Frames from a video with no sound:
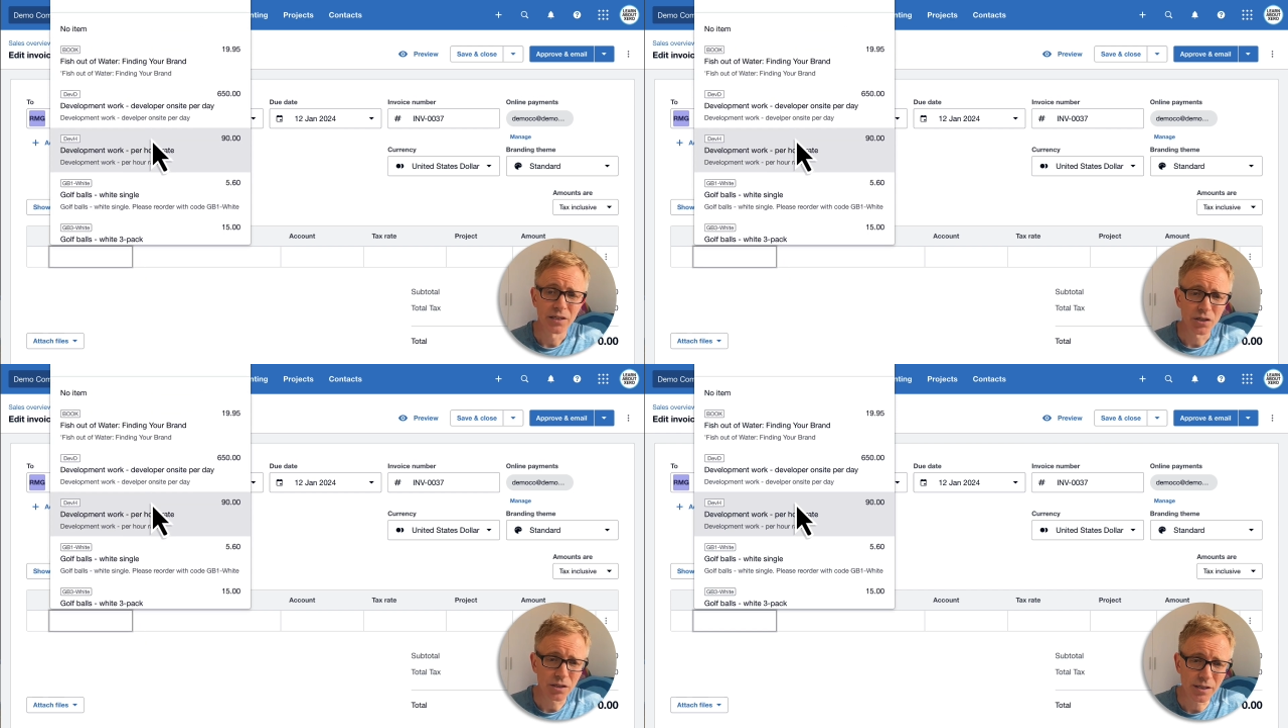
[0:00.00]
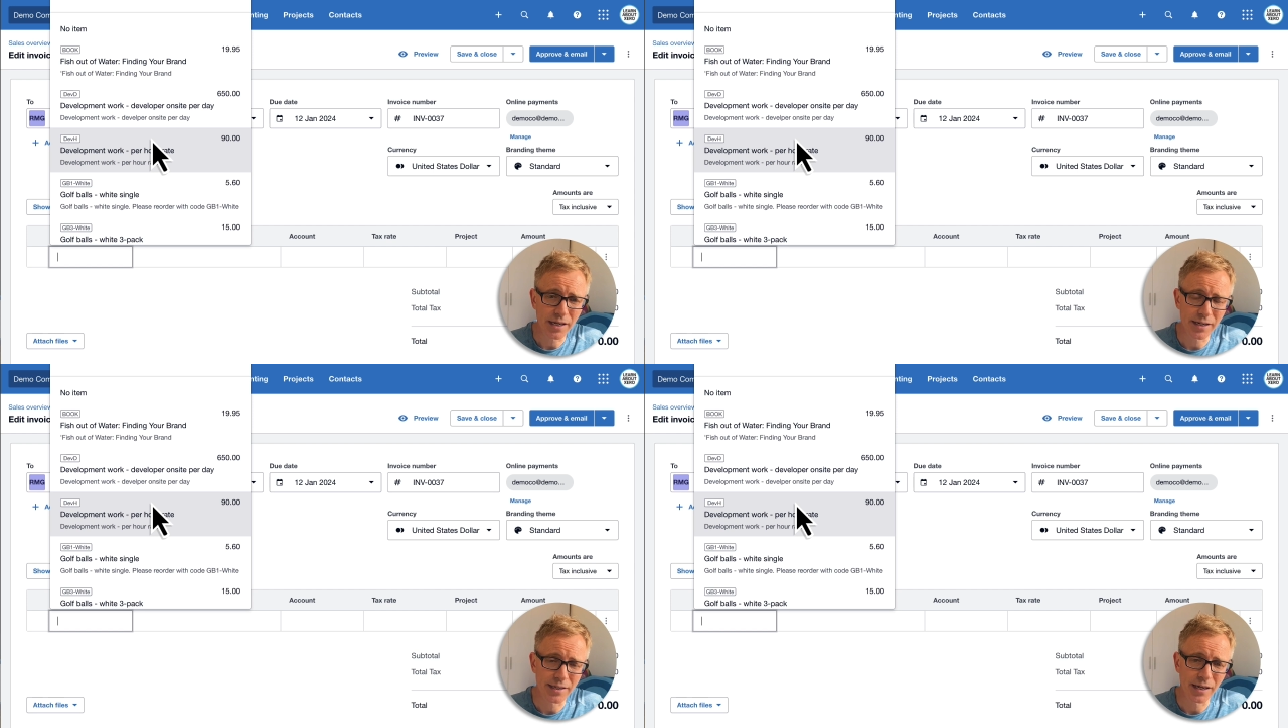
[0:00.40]
just
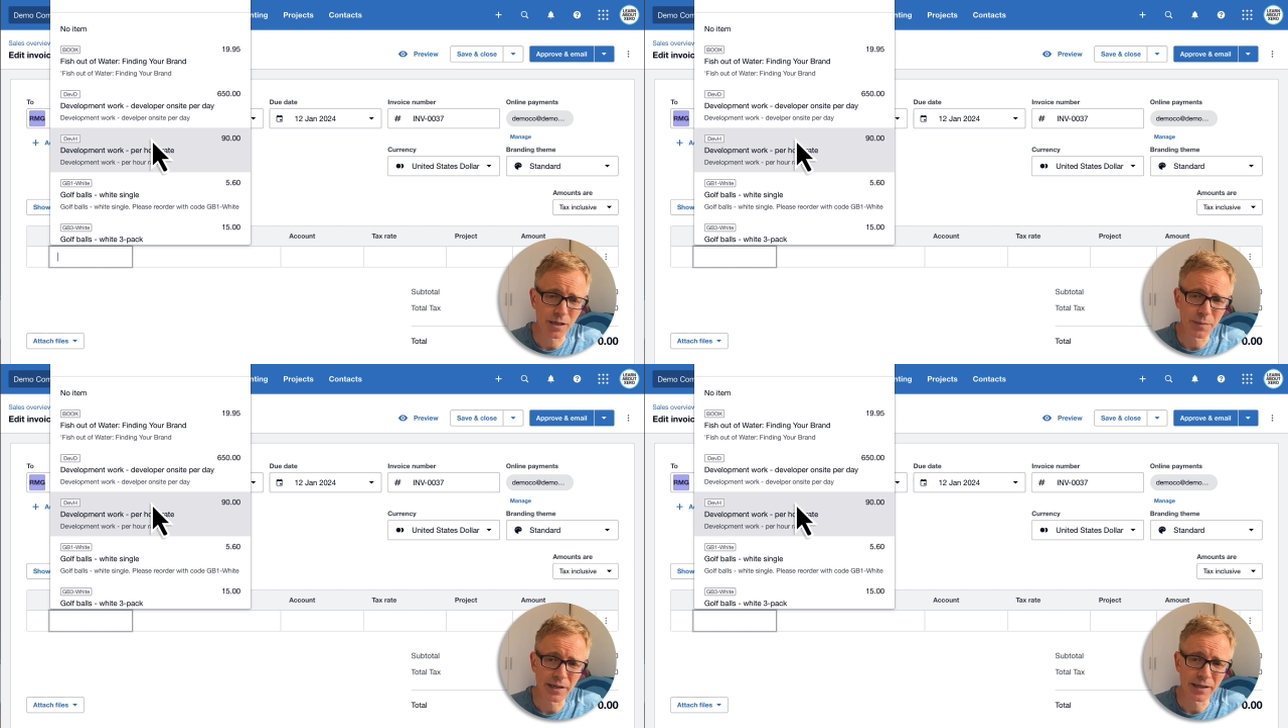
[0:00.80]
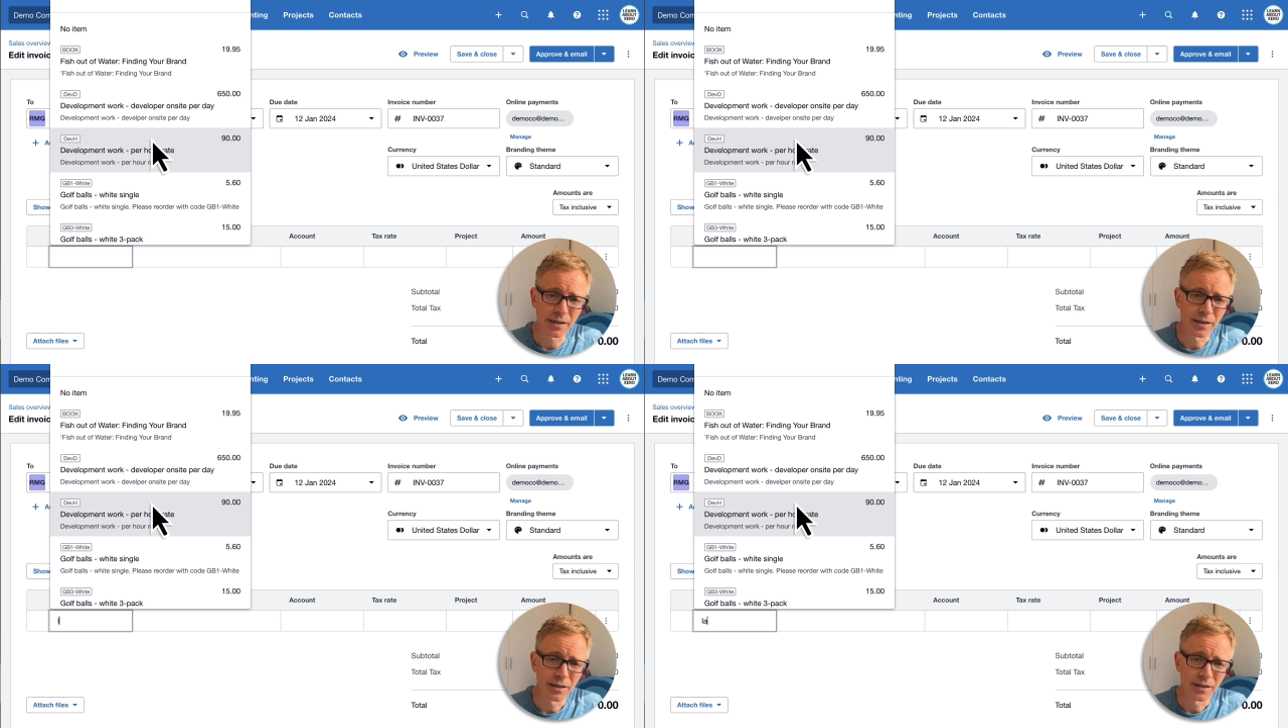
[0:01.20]
start typing
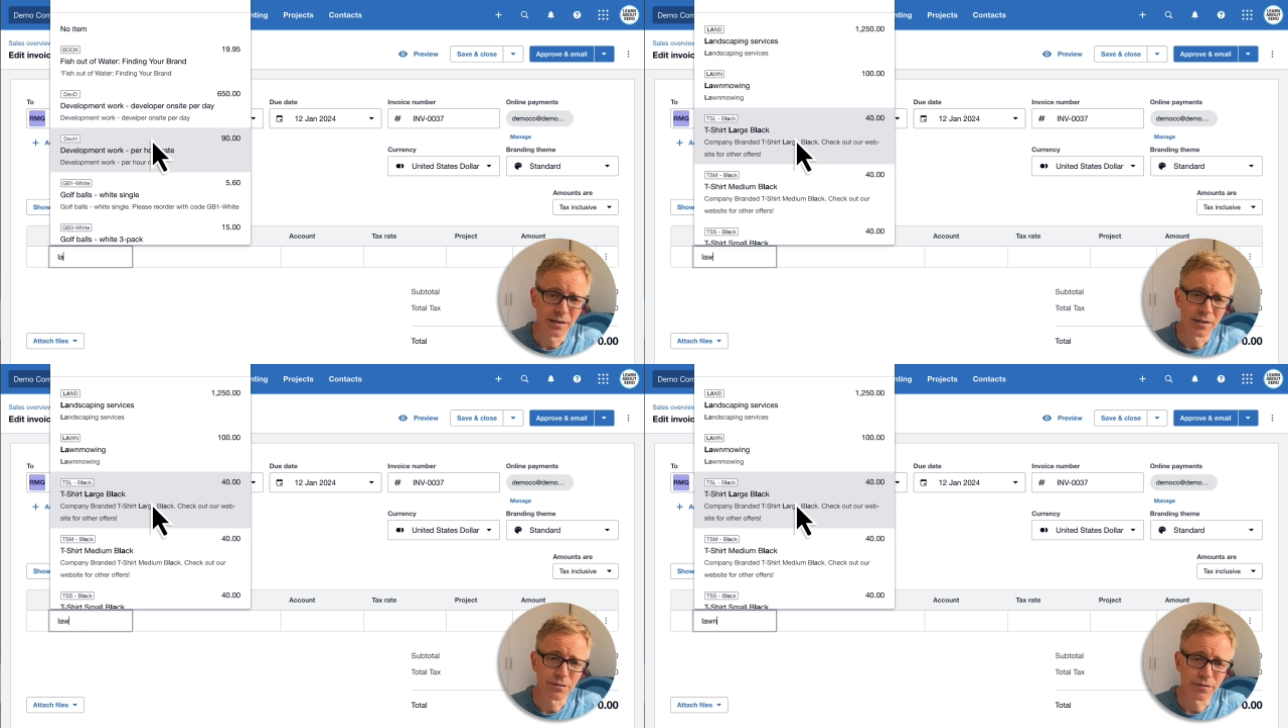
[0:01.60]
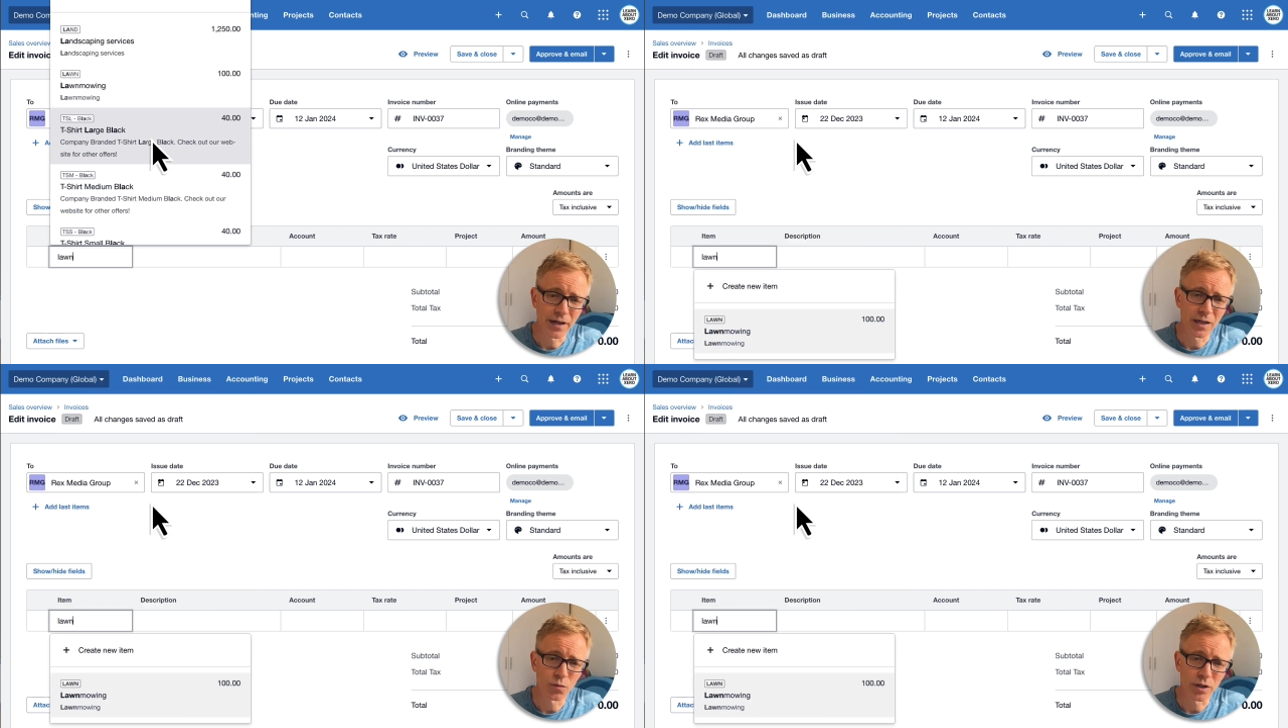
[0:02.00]
to
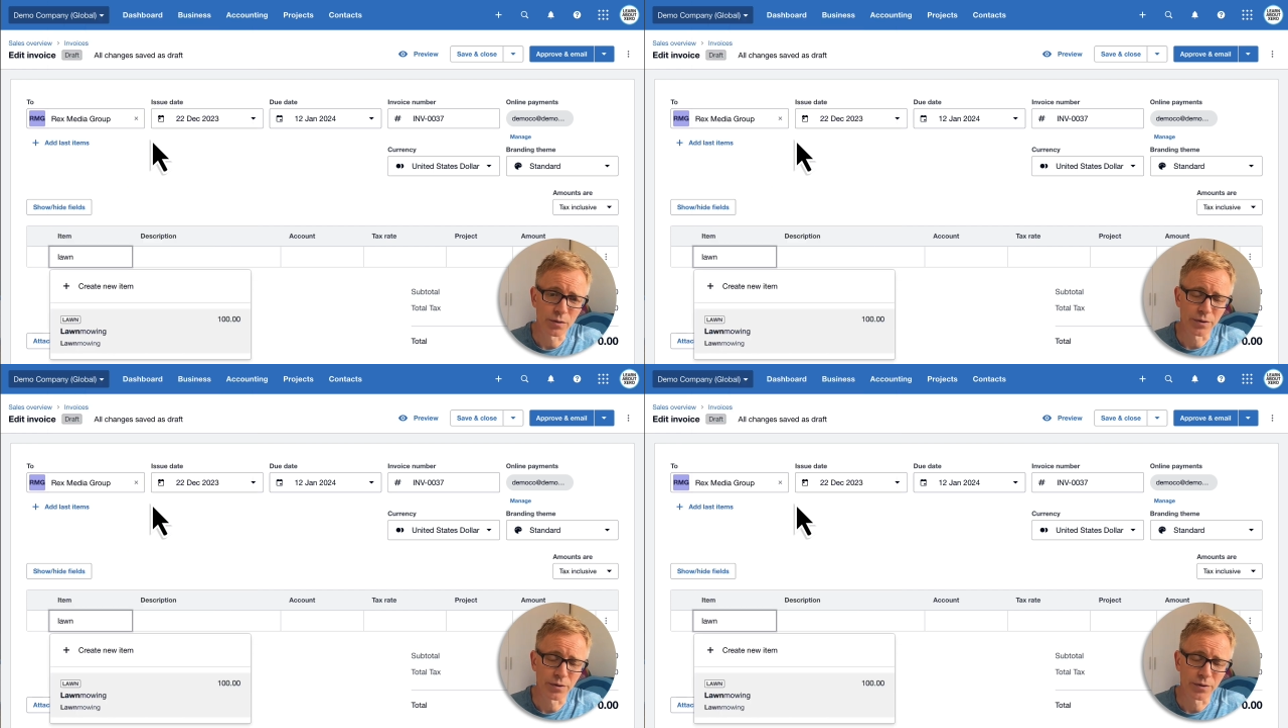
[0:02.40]
find what you